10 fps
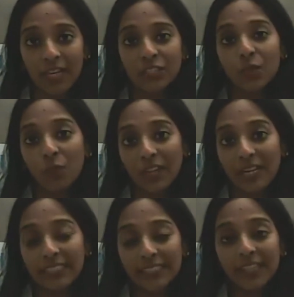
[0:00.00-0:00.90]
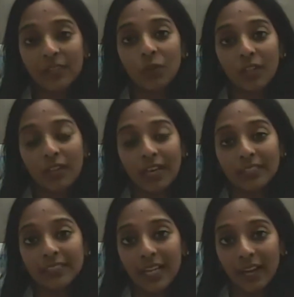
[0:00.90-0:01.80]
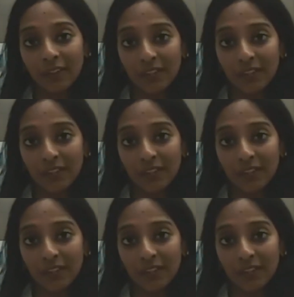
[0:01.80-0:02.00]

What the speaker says: So when I say localized sound,